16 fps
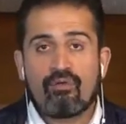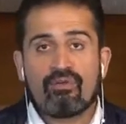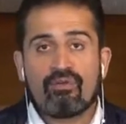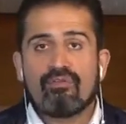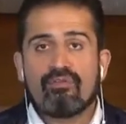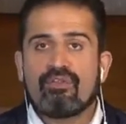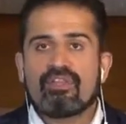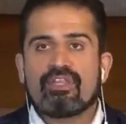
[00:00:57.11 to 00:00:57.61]

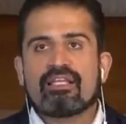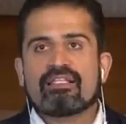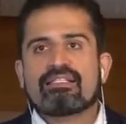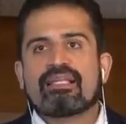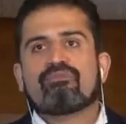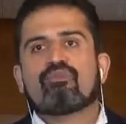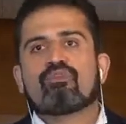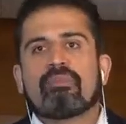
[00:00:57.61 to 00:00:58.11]
One of the things
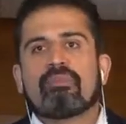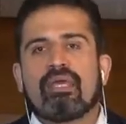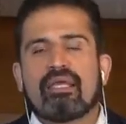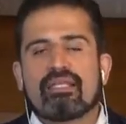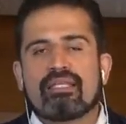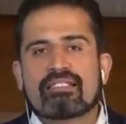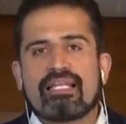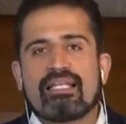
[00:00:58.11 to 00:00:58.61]
that would
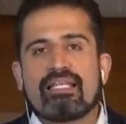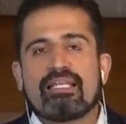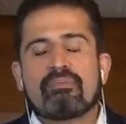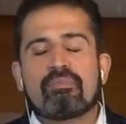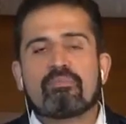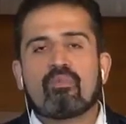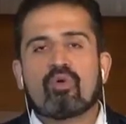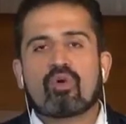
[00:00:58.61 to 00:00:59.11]
make things a little
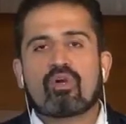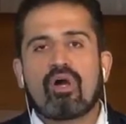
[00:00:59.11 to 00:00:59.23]
bit more